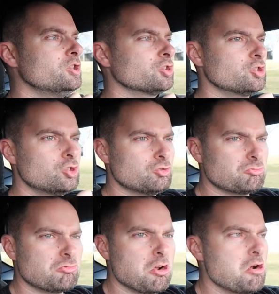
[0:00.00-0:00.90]
just
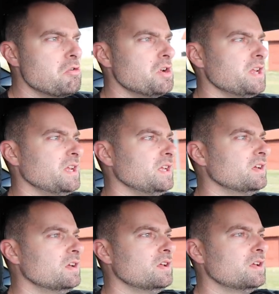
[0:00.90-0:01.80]
droney,
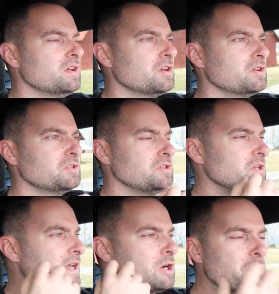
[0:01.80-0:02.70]

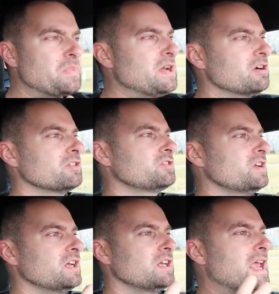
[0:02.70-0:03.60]
ear
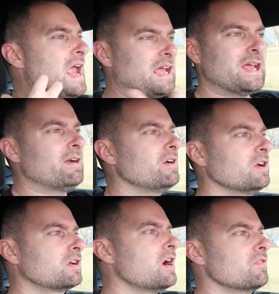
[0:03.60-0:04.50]
piercing, can't carry
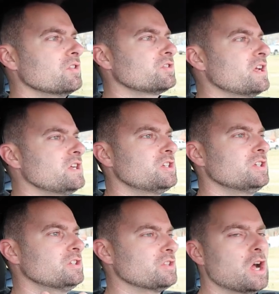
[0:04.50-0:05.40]
on a
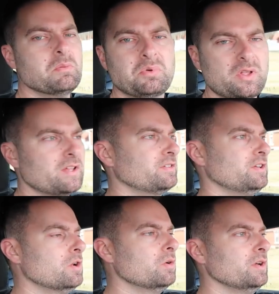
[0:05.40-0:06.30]
conversation, just
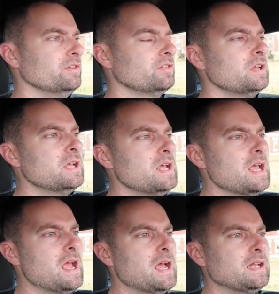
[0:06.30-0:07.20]
unpleasant noise.
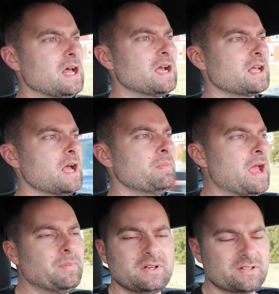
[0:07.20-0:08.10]
And I'm
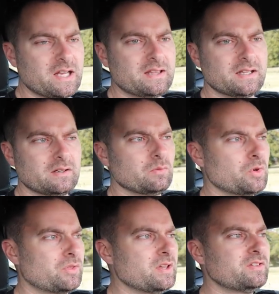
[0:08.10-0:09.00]
happy to say that
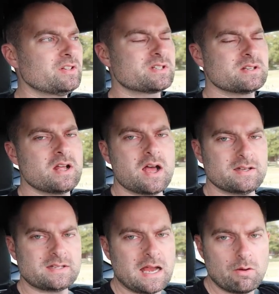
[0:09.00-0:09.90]
with this, it's
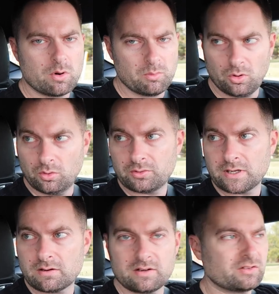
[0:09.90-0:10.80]
not terrible.
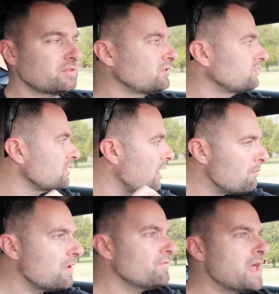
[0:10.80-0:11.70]
There is
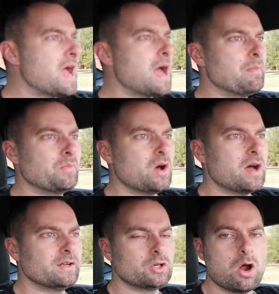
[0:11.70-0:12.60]
some of that,
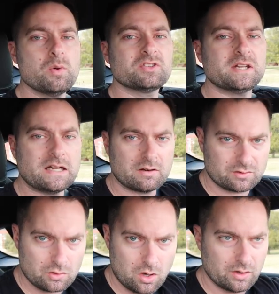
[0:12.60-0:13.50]
but you're always gonna hear
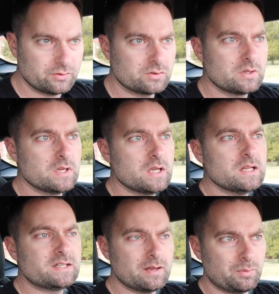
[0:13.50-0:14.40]
exhaust,
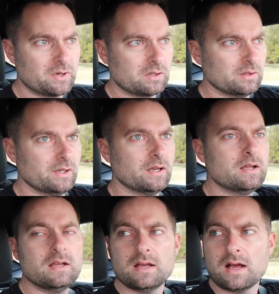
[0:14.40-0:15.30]
typically,
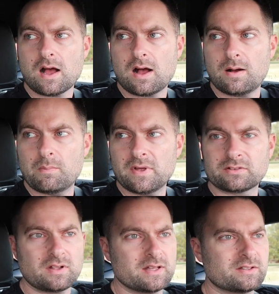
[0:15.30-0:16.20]

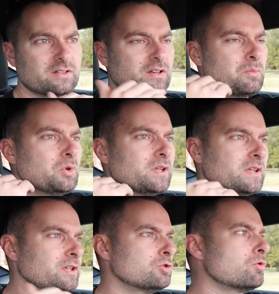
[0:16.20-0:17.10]
unless it's
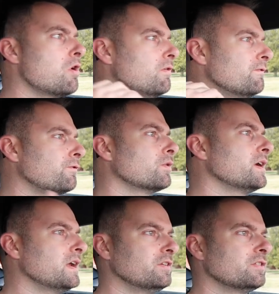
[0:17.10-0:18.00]
completely drone
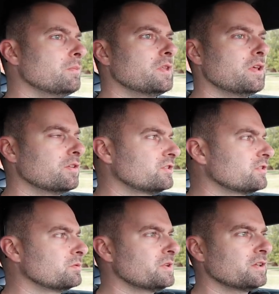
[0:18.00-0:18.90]
free. Some of the other
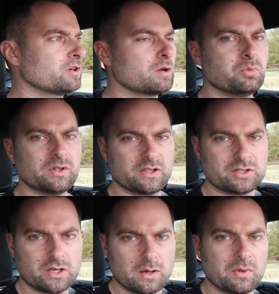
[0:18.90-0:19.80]
systems out there completely
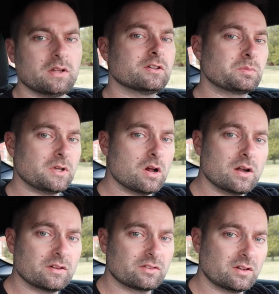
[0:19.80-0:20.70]
shut up, but let's be
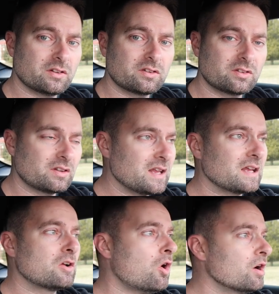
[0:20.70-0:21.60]
honest, this
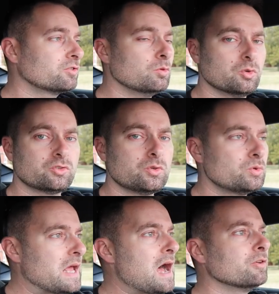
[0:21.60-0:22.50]
thing costs almost
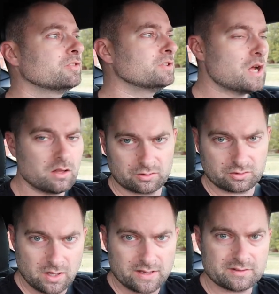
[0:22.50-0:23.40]

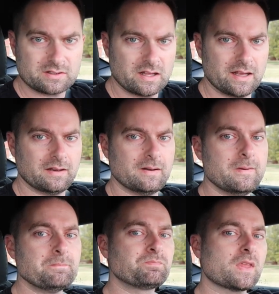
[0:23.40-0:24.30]
$2,000 less
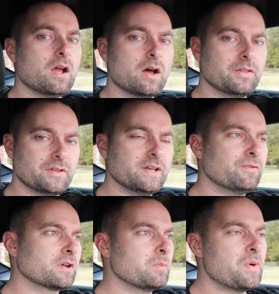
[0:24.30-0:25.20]
than the
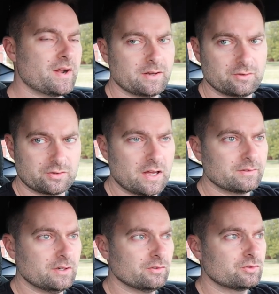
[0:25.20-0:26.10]
different competitors
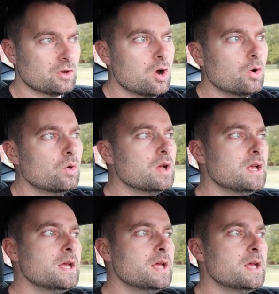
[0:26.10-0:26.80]
out there. So